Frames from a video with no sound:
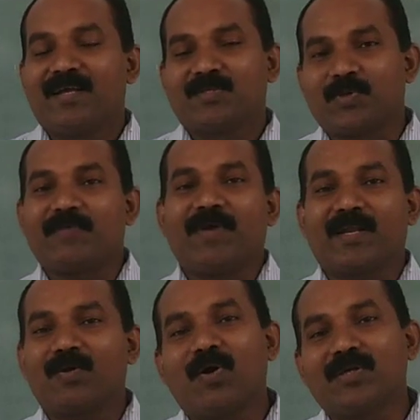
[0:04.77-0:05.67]
Today we
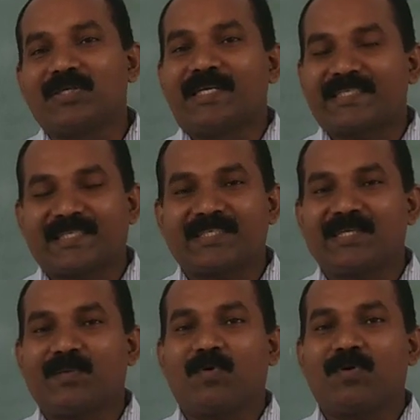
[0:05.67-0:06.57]
are going to discuss
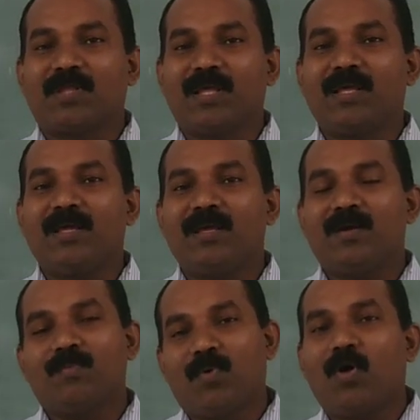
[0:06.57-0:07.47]
about the
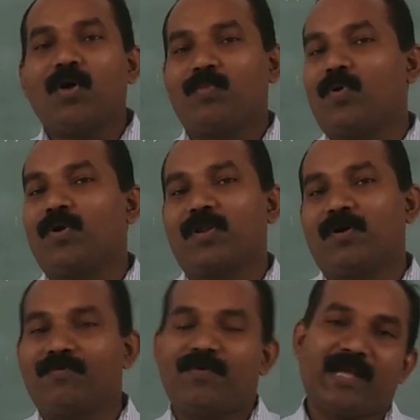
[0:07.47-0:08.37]
Bohr model
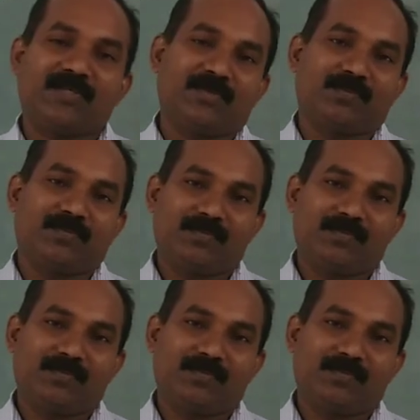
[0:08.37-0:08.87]
of atom.